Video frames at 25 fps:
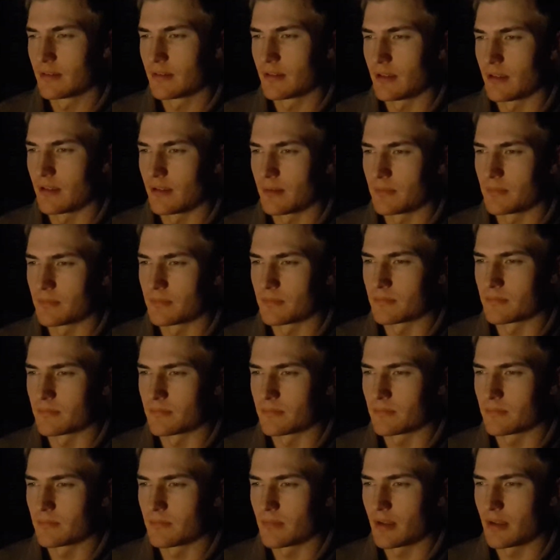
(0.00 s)

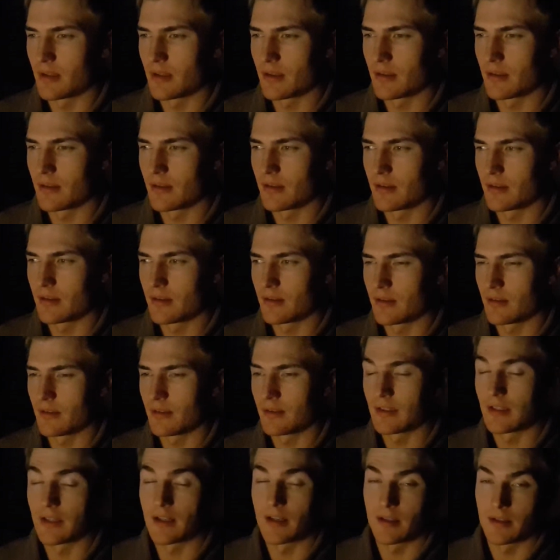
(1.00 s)

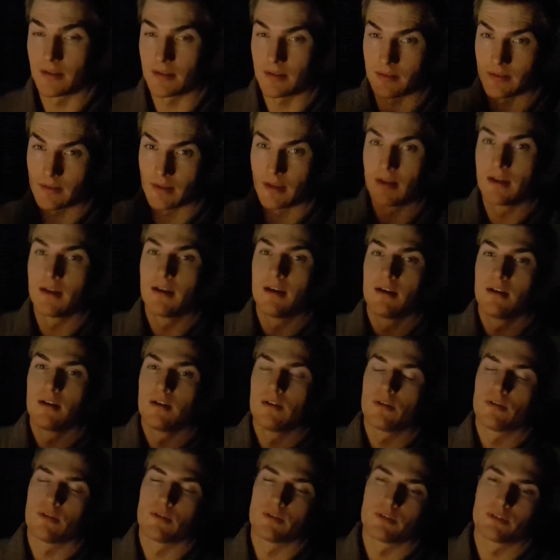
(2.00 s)
And then I
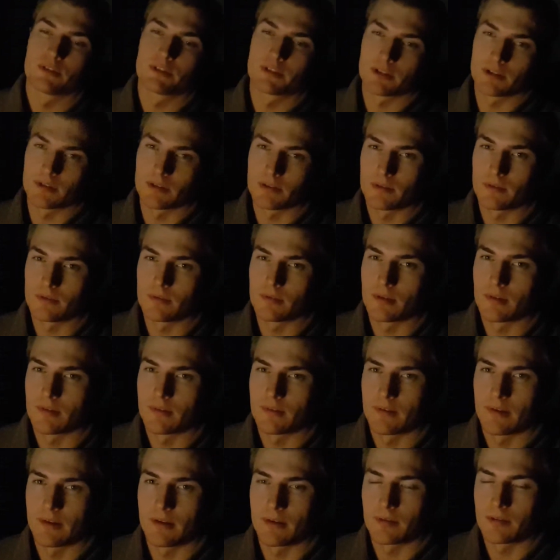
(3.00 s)

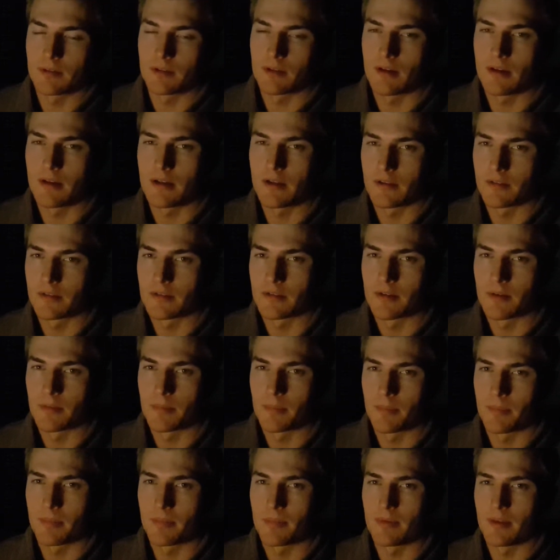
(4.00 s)
also helped grade on
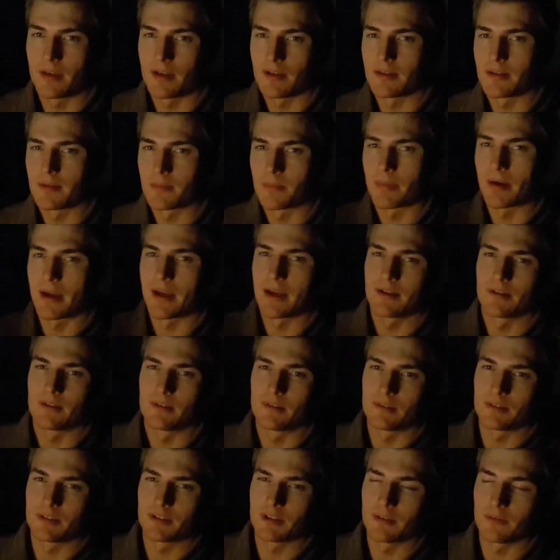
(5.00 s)
the
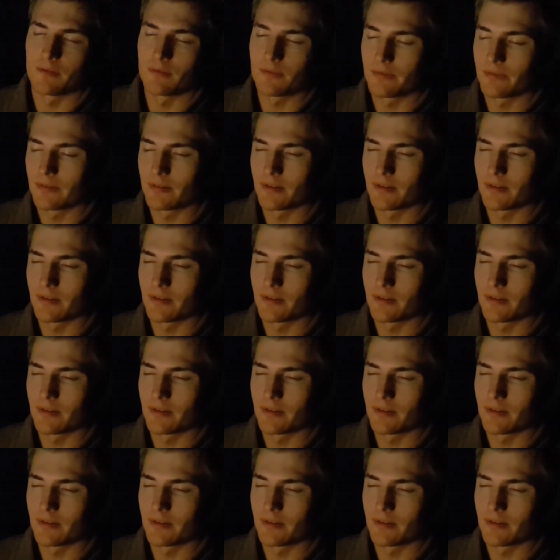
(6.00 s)
panel. So